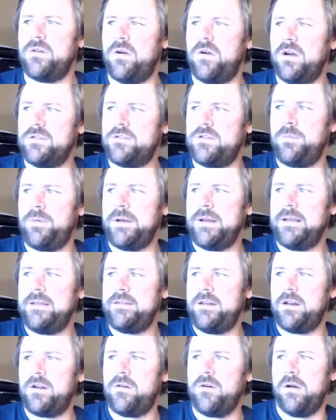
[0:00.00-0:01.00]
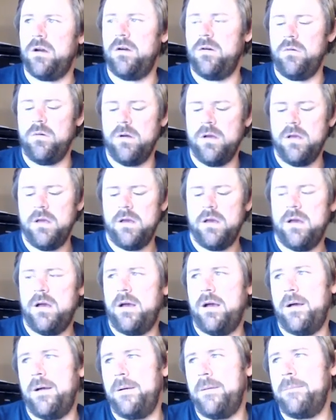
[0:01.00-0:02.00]
are also pretty easy to grow.
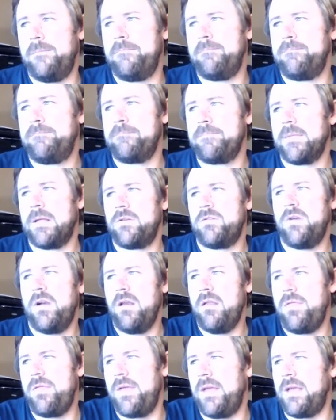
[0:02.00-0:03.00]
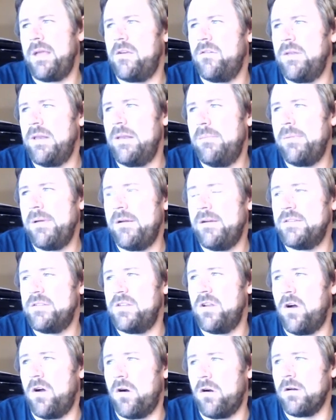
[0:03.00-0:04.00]
Um, trying to think of any berries
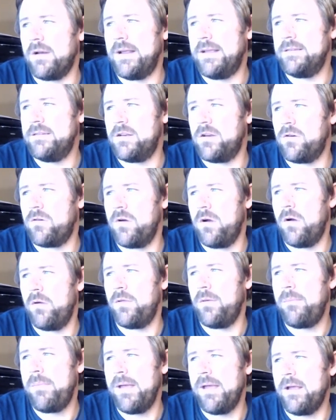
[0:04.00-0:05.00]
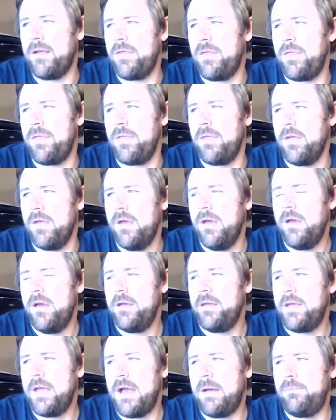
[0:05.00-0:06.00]
that aren't easy to grow. The big,
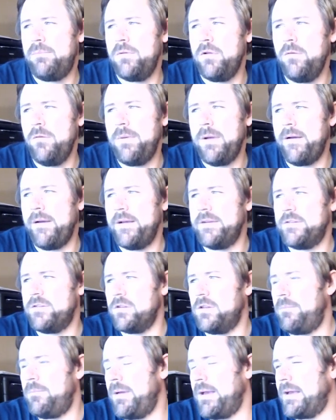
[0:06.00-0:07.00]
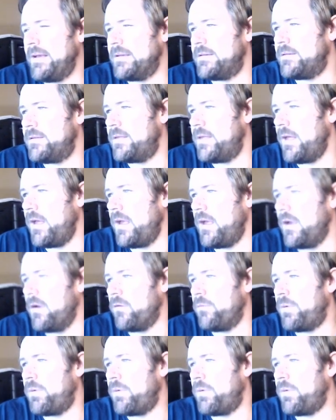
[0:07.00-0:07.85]
yeah, blueberries are the biggest thing, or